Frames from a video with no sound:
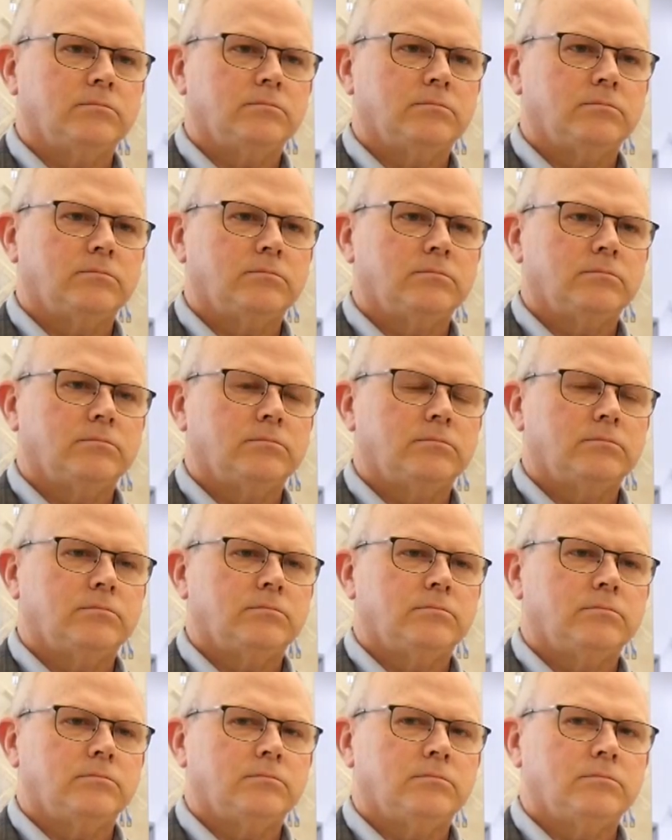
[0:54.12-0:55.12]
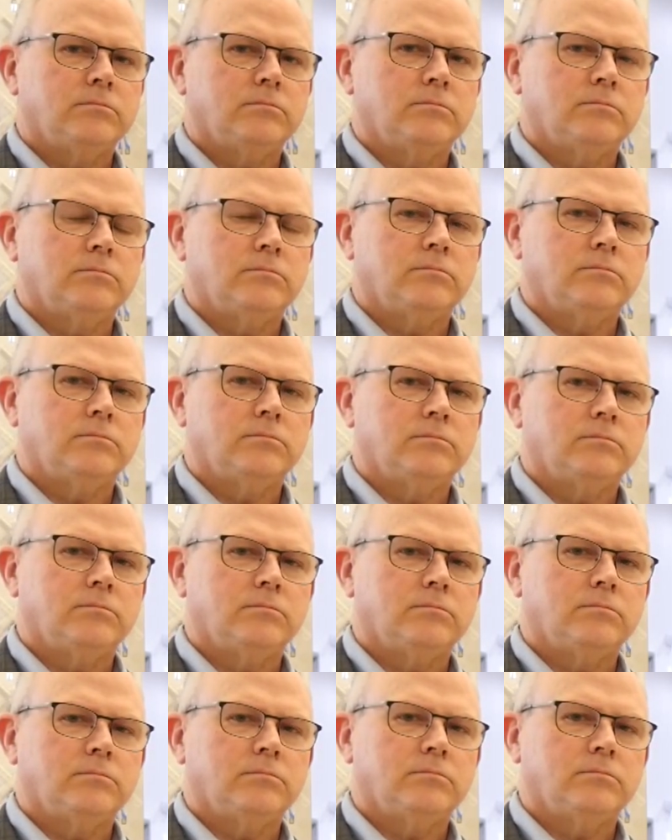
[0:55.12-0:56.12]

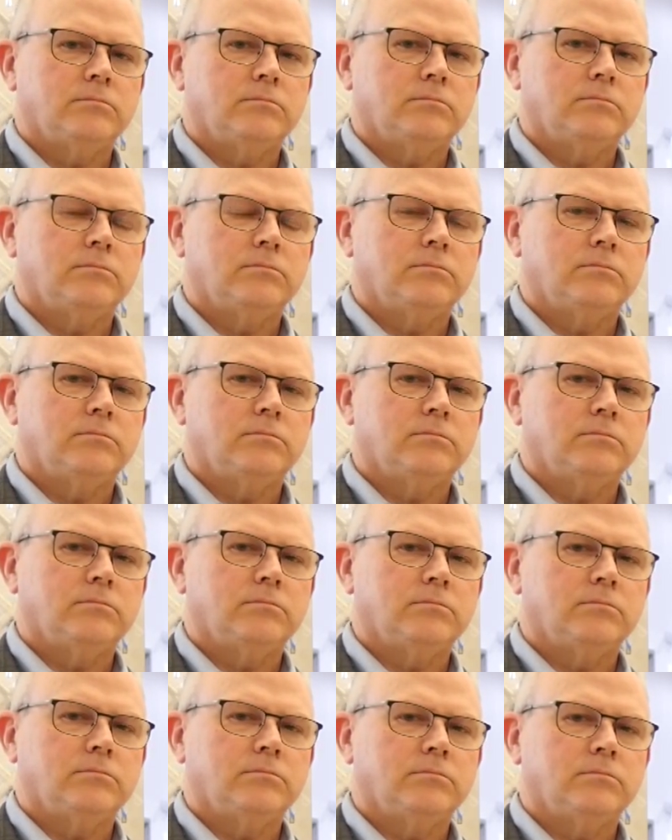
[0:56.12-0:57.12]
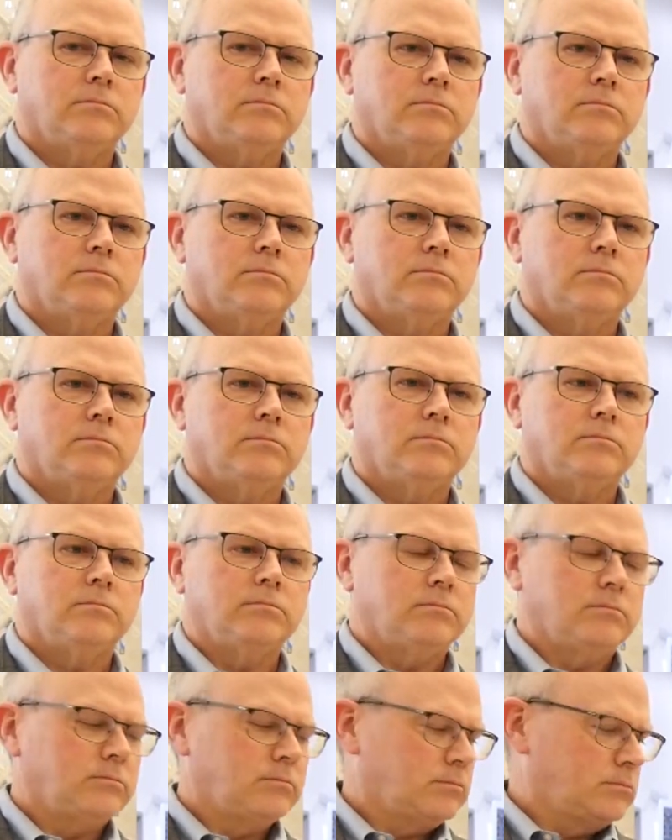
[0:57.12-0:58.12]

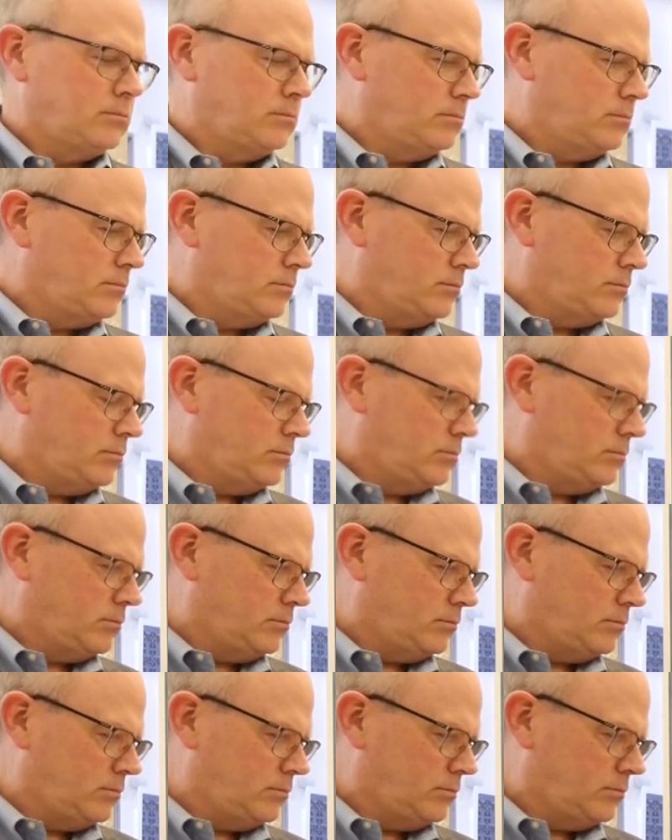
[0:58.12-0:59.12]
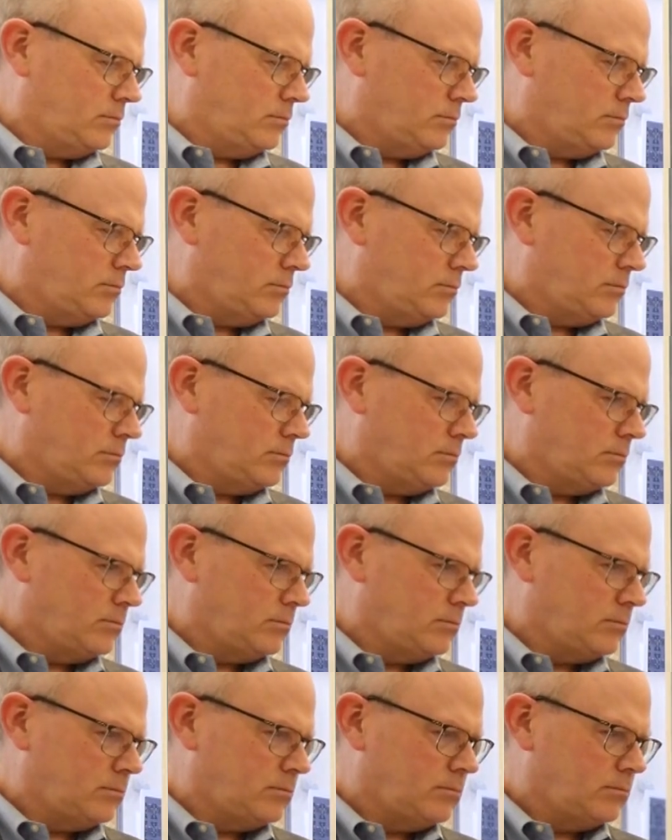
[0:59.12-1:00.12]

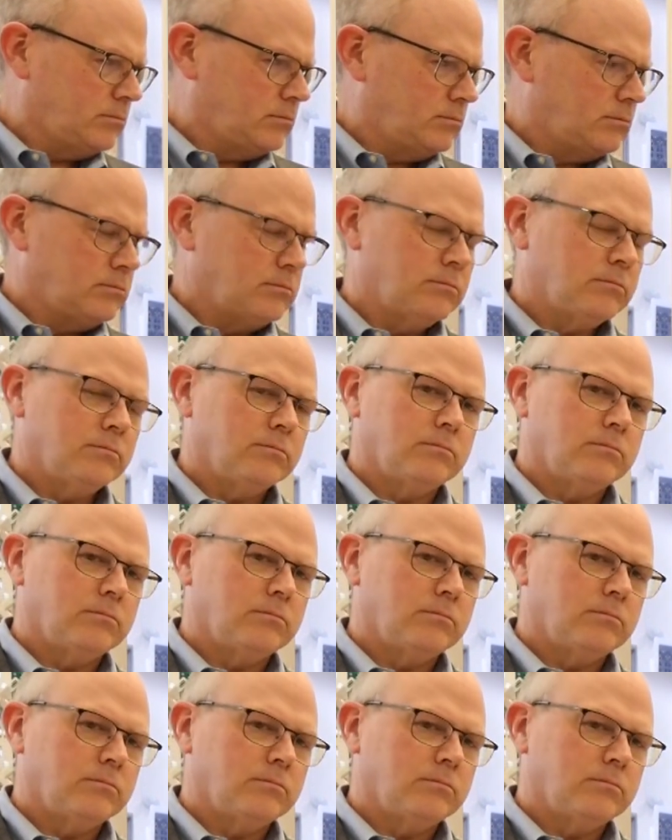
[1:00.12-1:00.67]
The person shown says nothing.